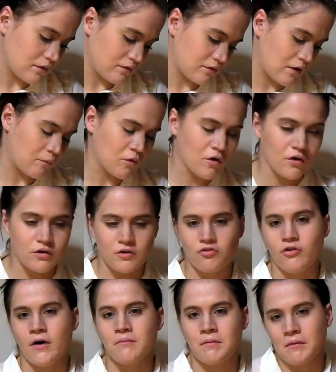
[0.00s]
I'm not going to
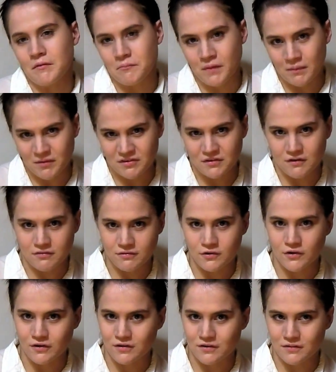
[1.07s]
try and make myself
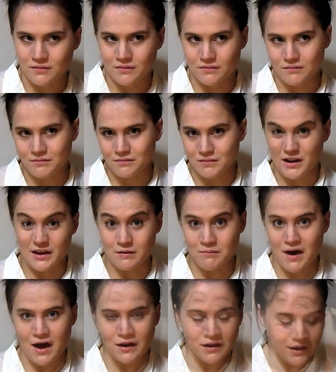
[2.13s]
look like a
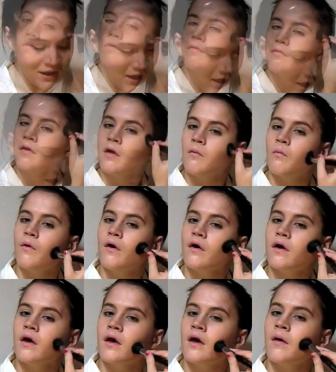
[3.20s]
man. So just keep
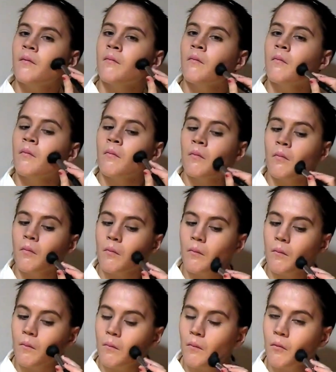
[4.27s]
working
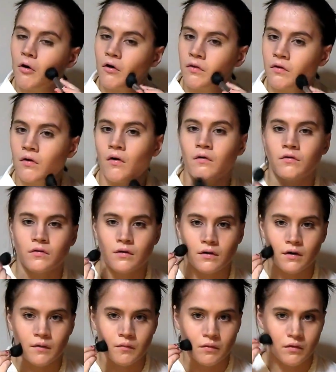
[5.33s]
the
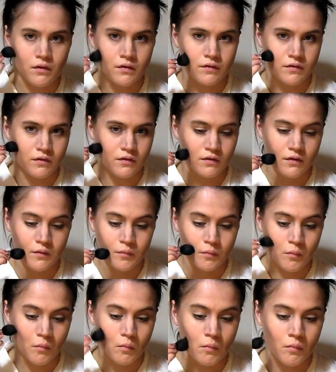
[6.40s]
contour into your
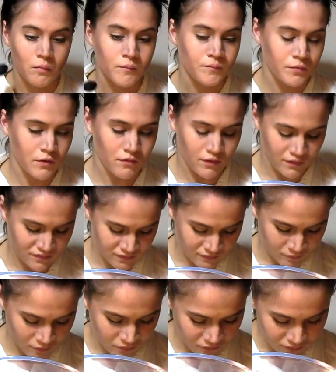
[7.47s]
creases,
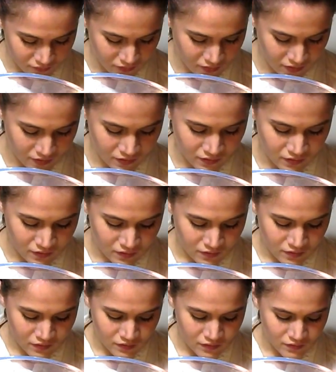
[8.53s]
and we're also going to
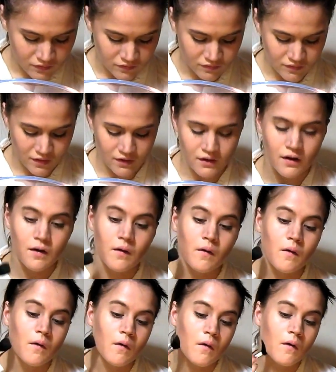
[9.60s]
just take it
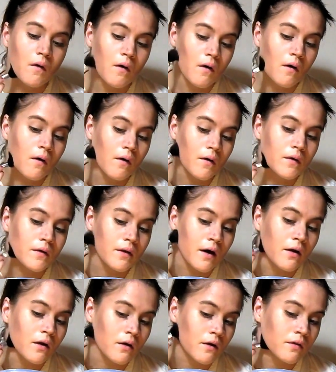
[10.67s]

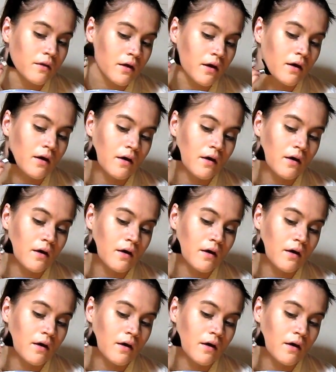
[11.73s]
down along the